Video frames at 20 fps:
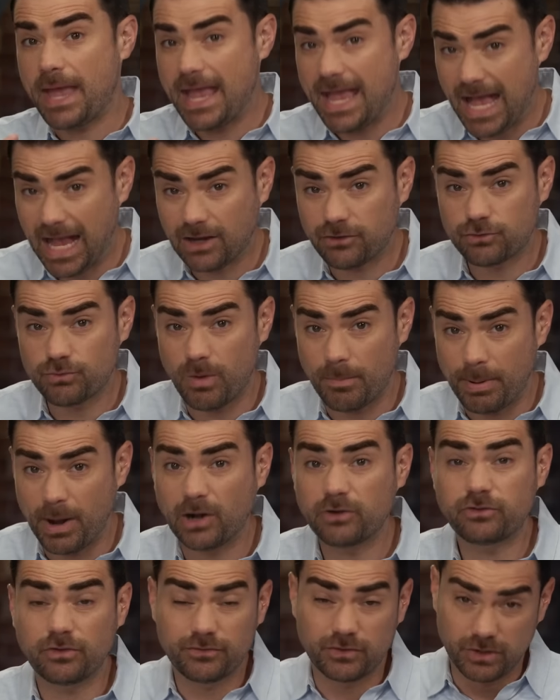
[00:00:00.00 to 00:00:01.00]
actual
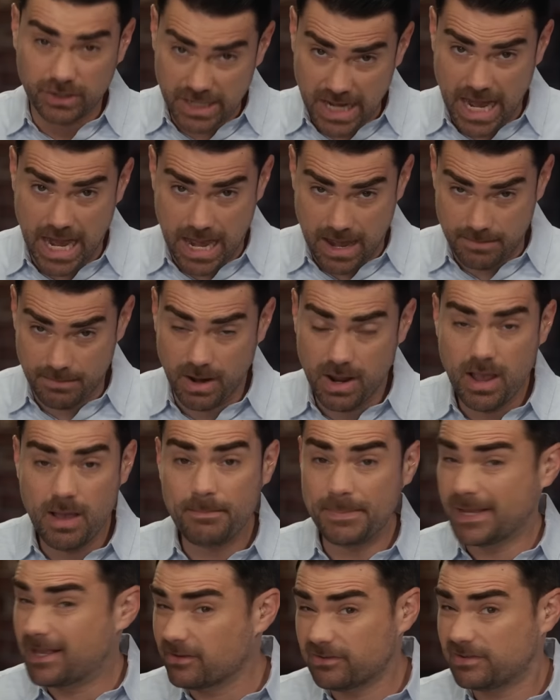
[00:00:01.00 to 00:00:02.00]
parts of your name
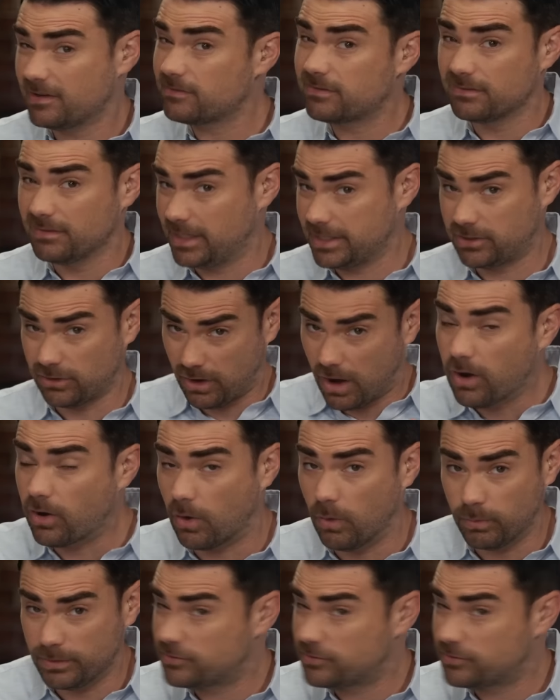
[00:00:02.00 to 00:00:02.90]
because he doesn't like your uncle,